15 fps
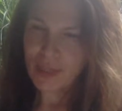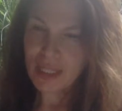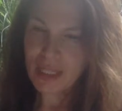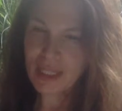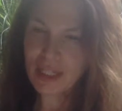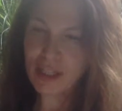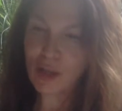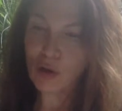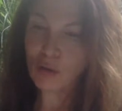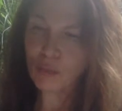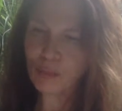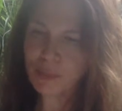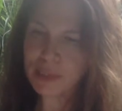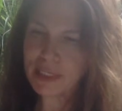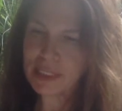He
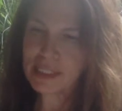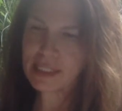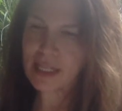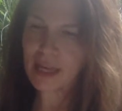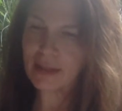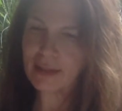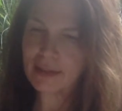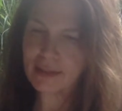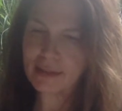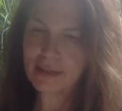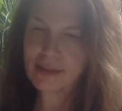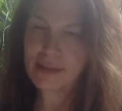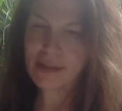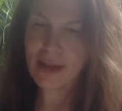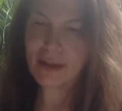gulped and sucked
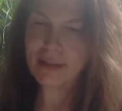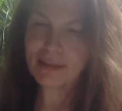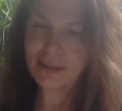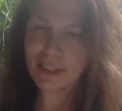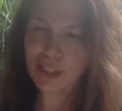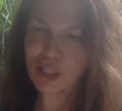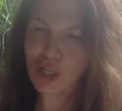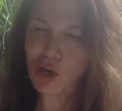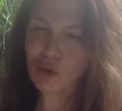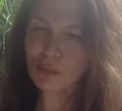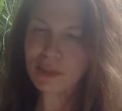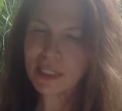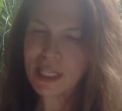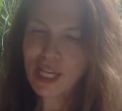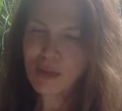and
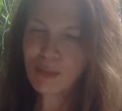gulped,